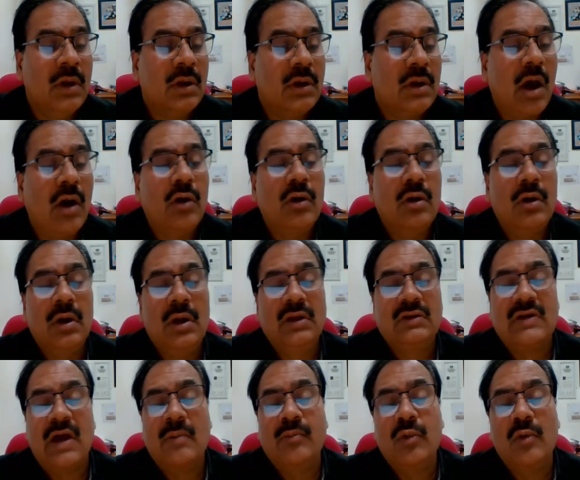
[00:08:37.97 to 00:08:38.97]
Now,
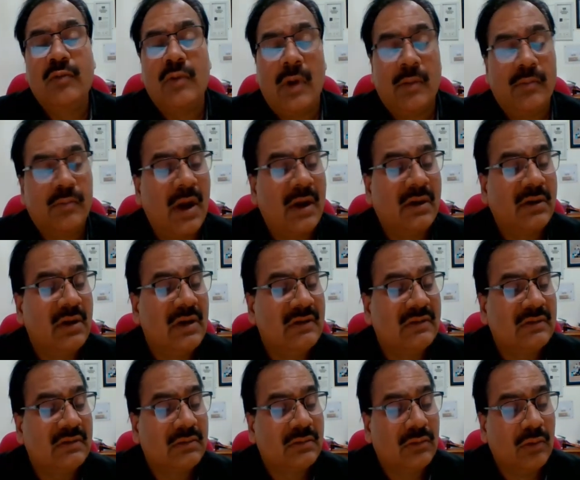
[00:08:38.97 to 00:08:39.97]
example for
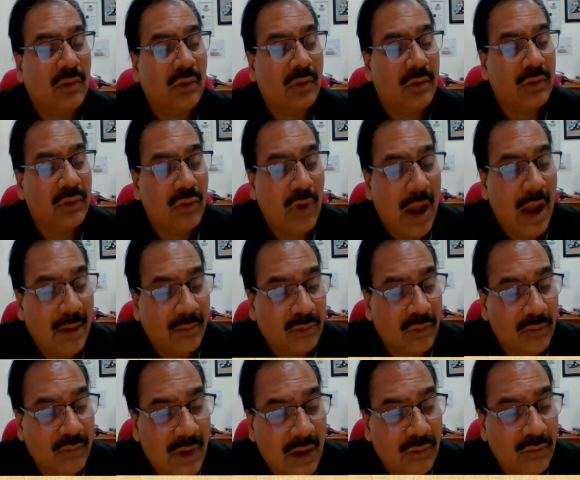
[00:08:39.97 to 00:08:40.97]
practice. So you have to
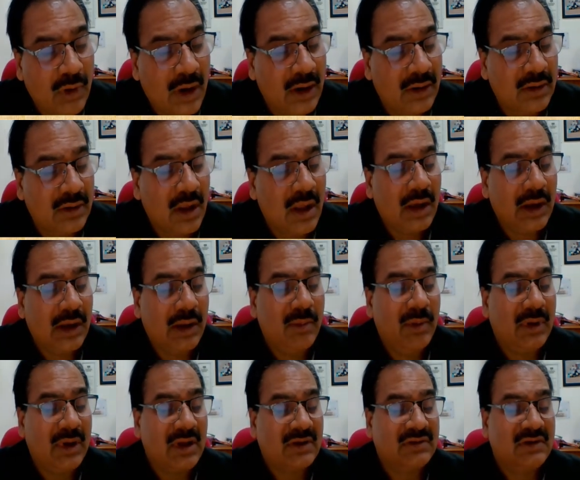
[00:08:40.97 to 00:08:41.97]
evaluate
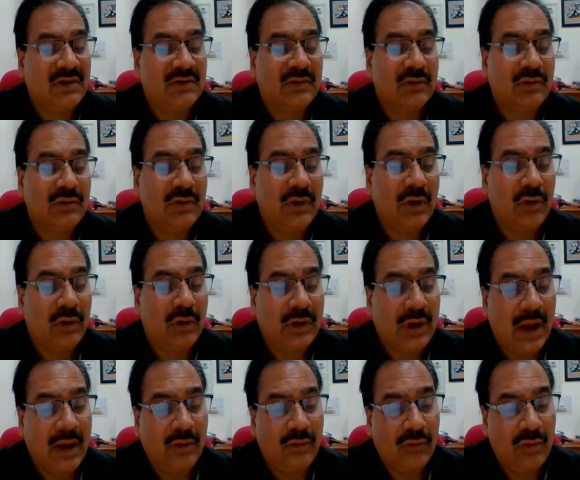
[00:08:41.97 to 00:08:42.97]
limit x tends to 0,
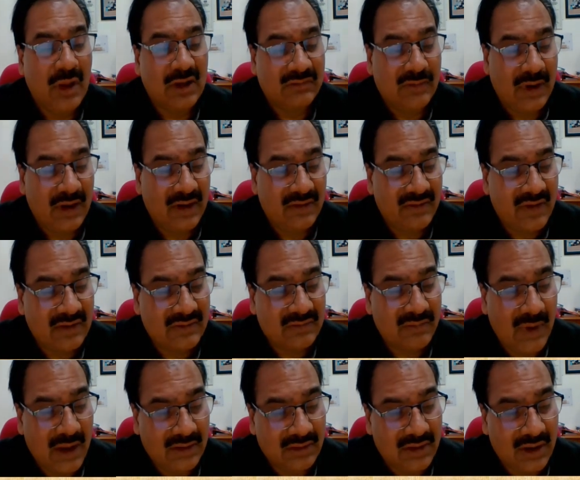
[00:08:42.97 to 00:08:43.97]
tan 2x minus x
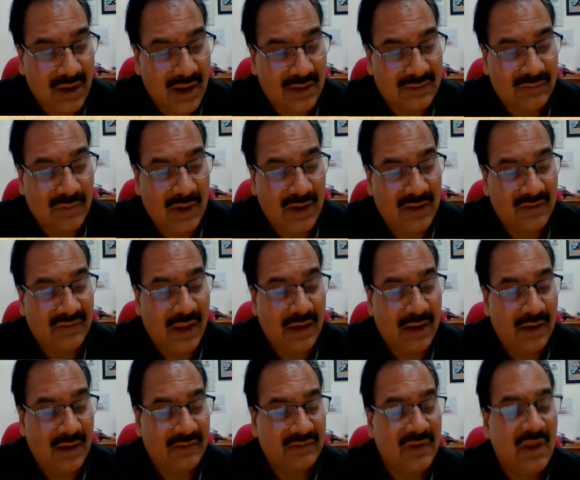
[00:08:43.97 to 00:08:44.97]
by 3x minus
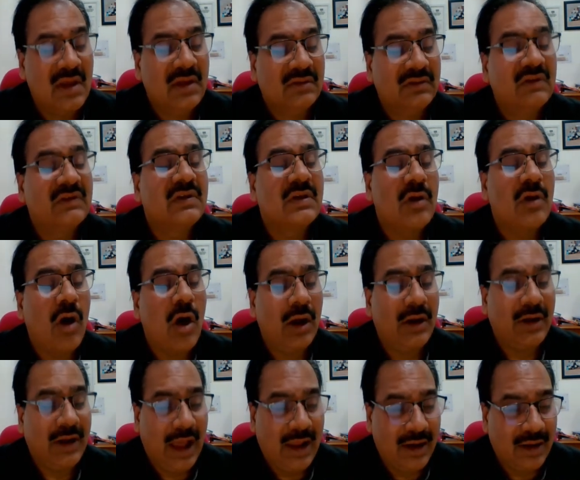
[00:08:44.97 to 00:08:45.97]
sin x. This is all
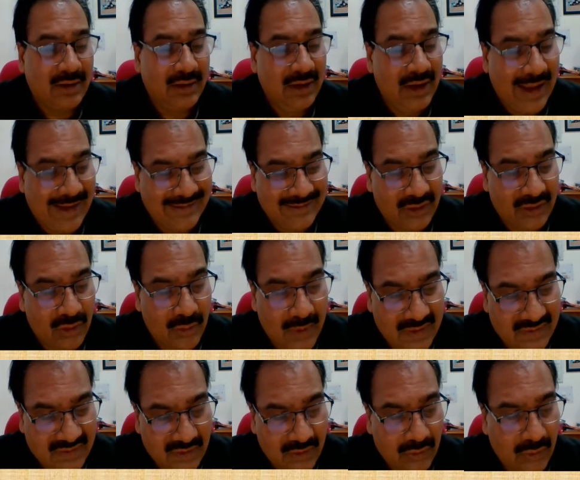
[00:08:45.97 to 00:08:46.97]
directly on 0 by
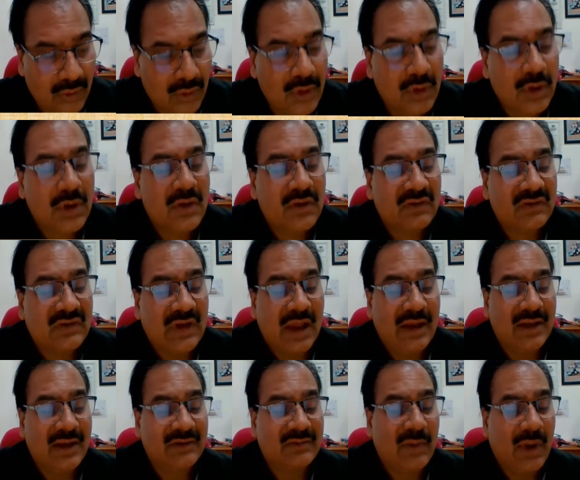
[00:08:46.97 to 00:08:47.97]
0.
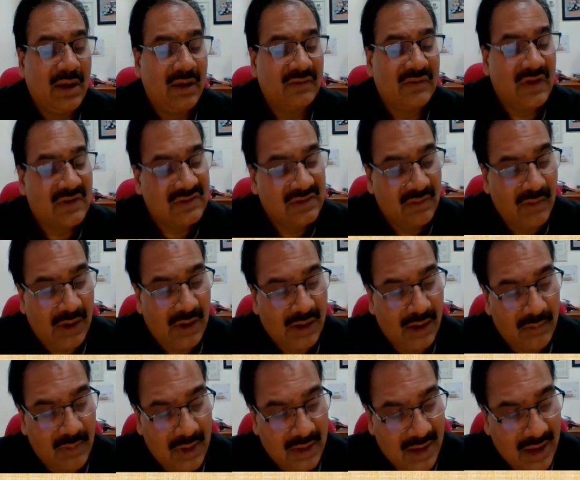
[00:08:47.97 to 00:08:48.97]
Sin x minus x
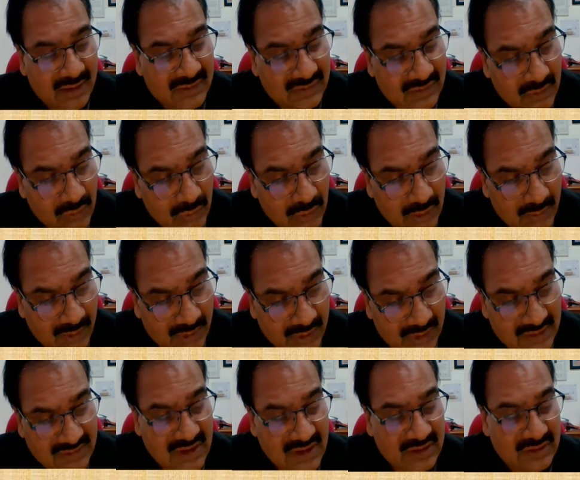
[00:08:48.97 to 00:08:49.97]
divided by x cube, limit
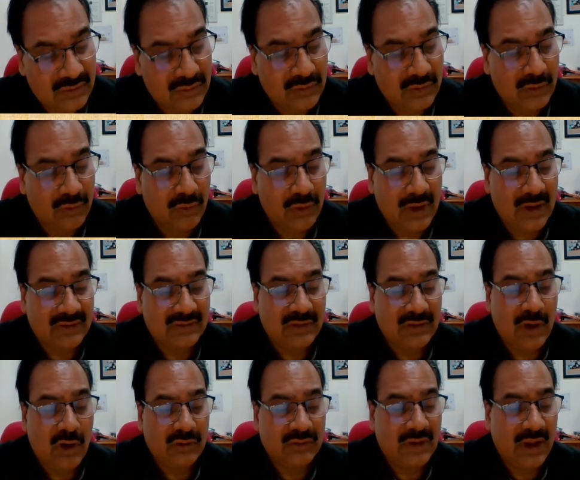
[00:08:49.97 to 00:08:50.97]
x tends to 0, x
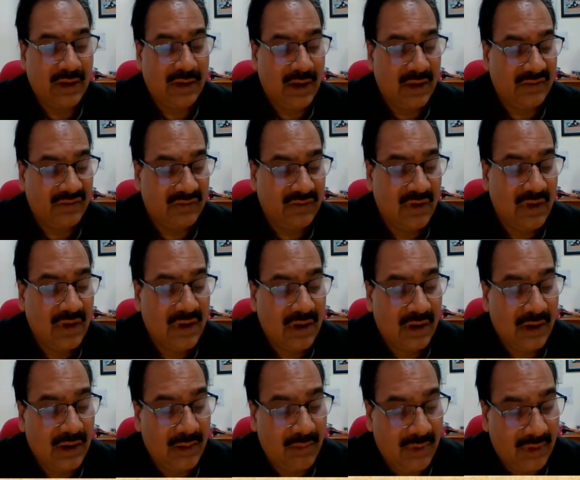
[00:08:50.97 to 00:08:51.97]
log sin x,
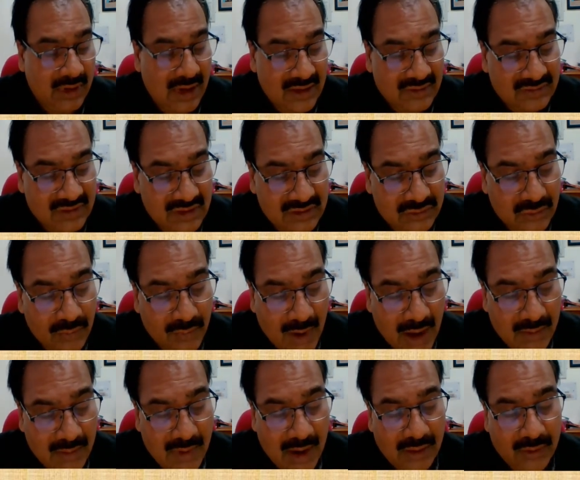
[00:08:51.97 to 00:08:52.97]
limit x tends to
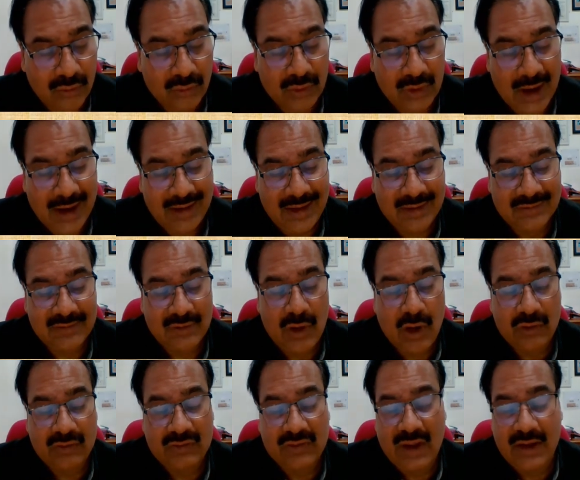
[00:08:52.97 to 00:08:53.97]
pi by 2, tan x
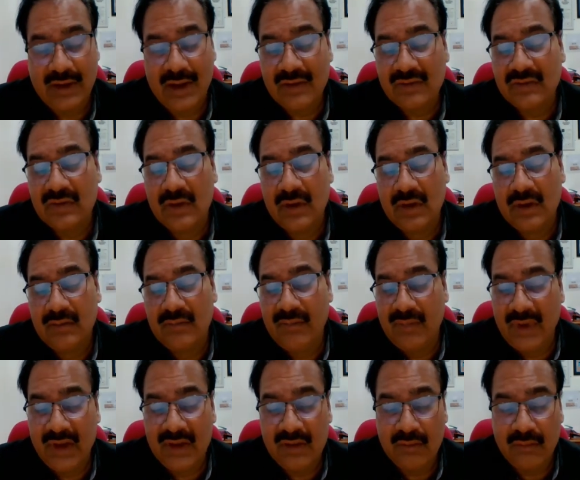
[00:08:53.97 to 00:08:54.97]
log sin x
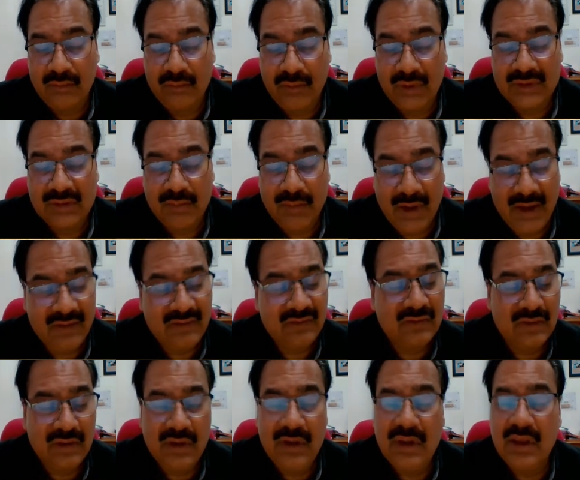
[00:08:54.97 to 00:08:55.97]
with base
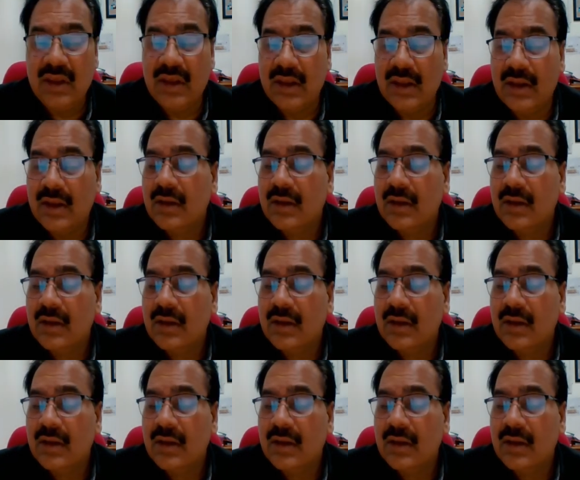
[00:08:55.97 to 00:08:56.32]
e.